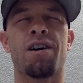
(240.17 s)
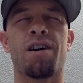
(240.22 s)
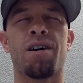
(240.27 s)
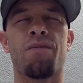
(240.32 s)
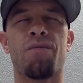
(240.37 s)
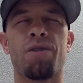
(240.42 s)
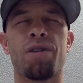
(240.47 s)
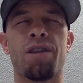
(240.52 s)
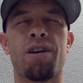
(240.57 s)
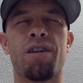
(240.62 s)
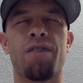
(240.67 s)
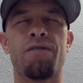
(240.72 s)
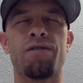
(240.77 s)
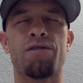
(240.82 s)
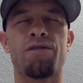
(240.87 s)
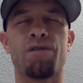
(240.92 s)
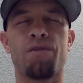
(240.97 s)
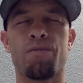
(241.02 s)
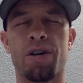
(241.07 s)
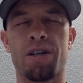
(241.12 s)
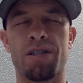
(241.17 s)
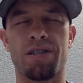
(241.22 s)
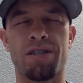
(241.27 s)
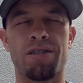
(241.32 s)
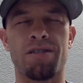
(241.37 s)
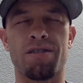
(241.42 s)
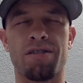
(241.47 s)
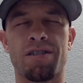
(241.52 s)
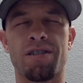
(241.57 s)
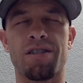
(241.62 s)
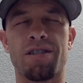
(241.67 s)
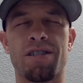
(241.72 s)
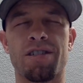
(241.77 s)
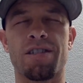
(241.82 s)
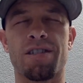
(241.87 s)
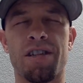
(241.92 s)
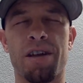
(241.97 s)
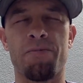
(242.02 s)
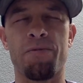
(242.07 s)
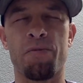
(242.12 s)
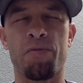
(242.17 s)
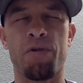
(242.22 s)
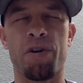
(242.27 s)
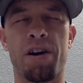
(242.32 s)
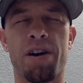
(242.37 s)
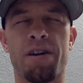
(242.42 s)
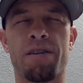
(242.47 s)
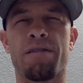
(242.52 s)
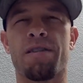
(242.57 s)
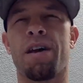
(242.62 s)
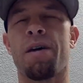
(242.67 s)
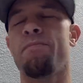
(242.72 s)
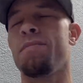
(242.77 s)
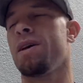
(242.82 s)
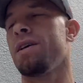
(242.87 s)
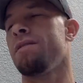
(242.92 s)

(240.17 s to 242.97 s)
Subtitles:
We love you so much. In your son Jesus' name we pray. Amen.